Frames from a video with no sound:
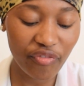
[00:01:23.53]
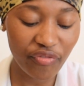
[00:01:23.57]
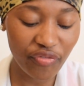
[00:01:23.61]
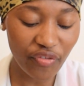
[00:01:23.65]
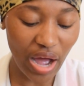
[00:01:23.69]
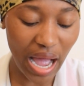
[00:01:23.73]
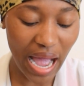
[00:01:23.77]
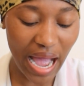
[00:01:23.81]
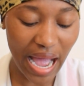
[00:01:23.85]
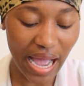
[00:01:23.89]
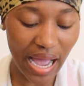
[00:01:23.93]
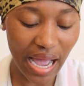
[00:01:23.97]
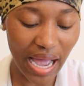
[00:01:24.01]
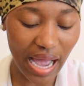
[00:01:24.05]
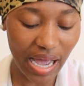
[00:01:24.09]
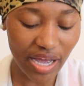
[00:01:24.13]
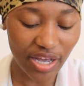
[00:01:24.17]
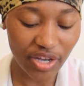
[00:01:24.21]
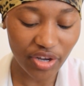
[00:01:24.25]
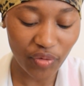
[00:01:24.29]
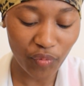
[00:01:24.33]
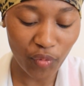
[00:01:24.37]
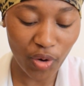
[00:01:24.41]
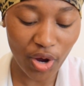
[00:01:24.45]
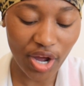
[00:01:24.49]
Uh,
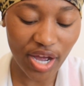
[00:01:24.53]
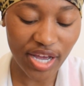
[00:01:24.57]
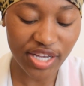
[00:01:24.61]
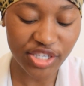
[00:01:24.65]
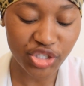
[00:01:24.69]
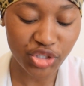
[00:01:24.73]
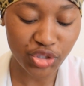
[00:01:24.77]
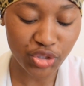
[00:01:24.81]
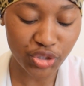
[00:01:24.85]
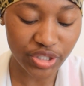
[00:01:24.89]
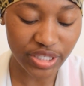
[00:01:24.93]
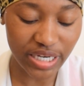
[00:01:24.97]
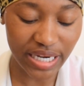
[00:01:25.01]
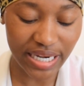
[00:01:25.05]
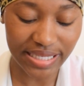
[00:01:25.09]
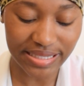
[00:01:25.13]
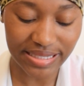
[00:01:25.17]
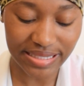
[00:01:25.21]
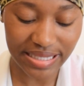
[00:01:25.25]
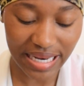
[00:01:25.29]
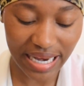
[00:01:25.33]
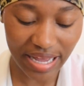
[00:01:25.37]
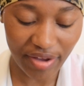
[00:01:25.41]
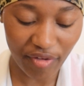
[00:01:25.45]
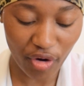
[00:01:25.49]
uh, walk as children
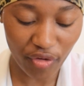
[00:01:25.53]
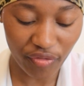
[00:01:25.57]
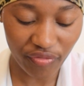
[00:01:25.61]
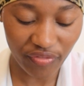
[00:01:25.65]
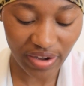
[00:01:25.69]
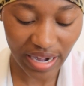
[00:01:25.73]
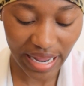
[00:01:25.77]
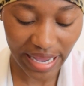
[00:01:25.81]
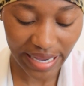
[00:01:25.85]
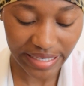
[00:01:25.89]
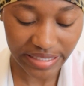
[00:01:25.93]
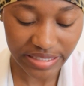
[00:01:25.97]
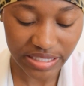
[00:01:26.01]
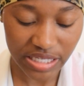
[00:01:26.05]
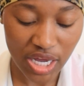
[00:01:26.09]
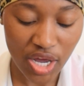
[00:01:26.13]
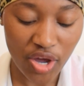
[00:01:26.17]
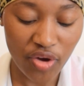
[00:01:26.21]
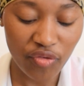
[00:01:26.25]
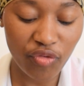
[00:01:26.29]
of light.